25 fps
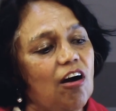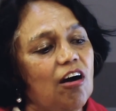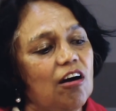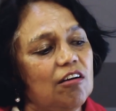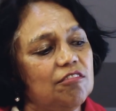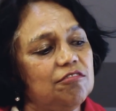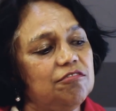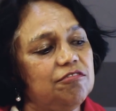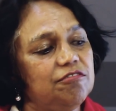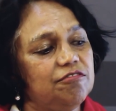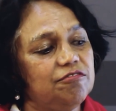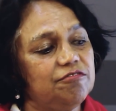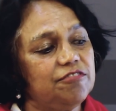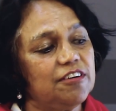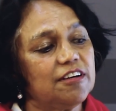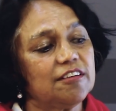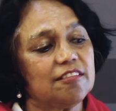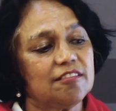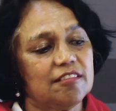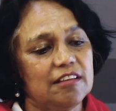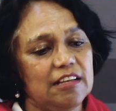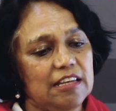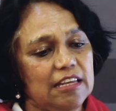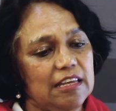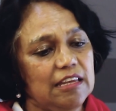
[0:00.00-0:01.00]
of,
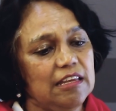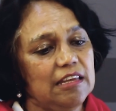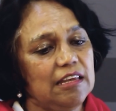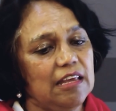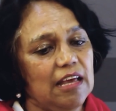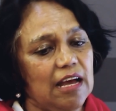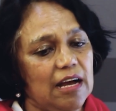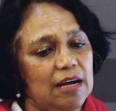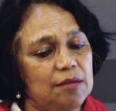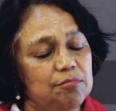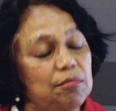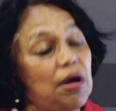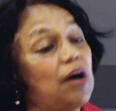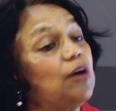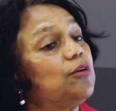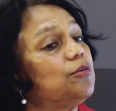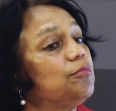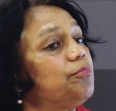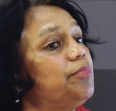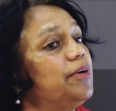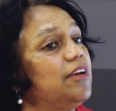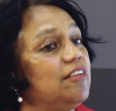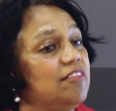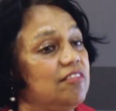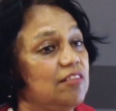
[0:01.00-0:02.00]
firstly, my
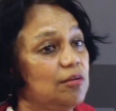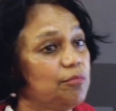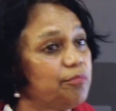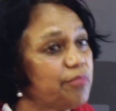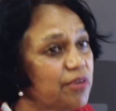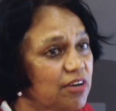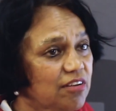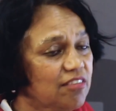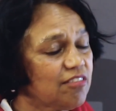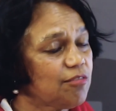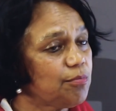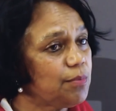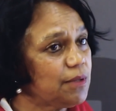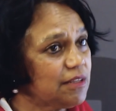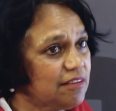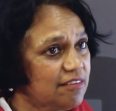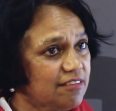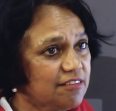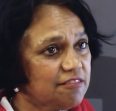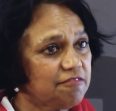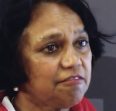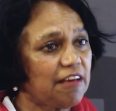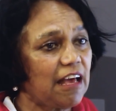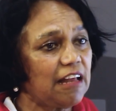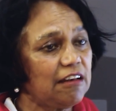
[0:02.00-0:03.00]
own personal principles
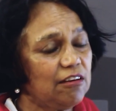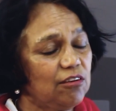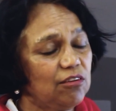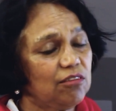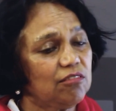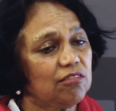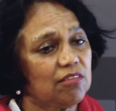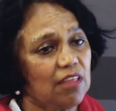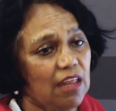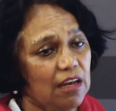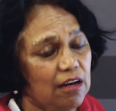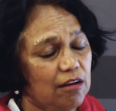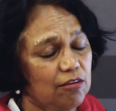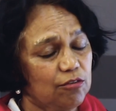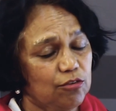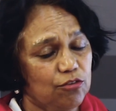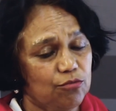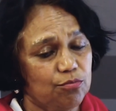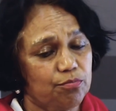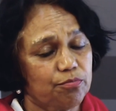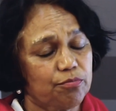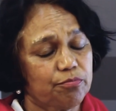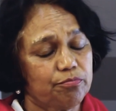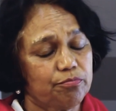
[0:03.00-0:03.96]
and values that I was